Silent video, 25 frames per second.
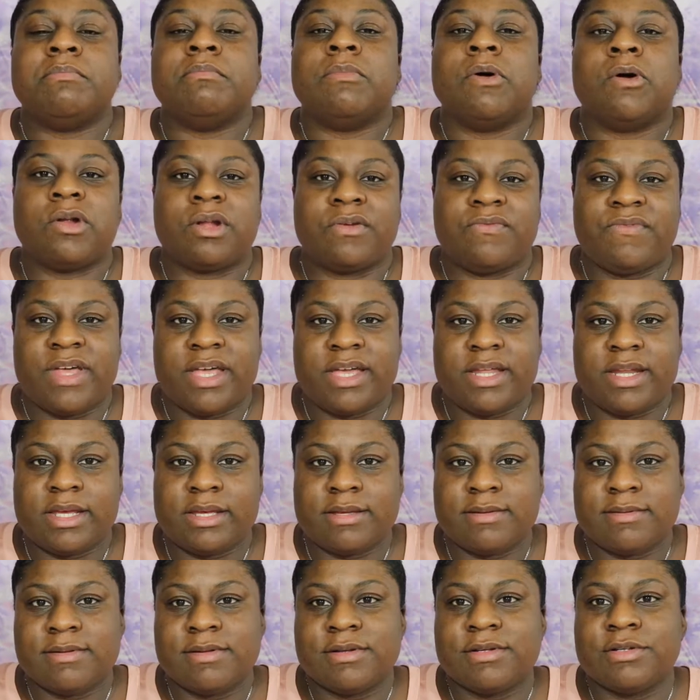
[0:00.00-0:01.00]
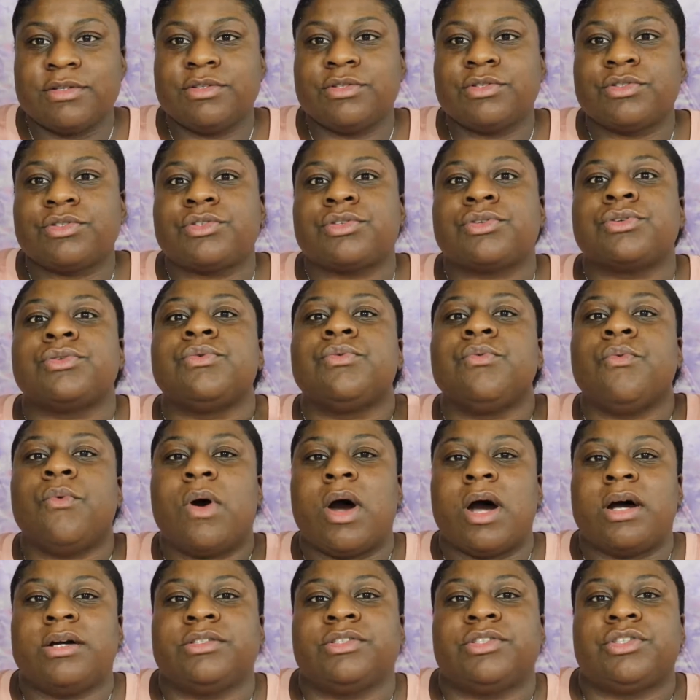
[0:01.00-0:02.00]
motivated to
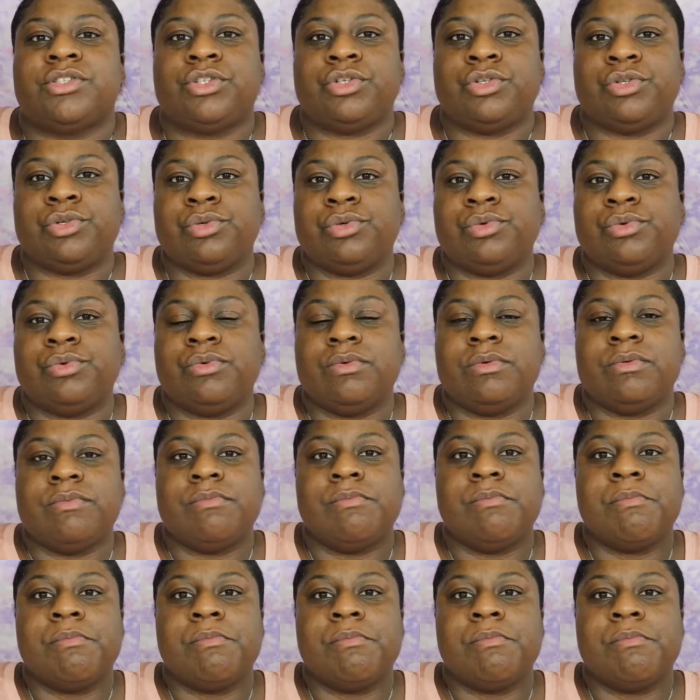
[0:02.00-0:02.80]
want to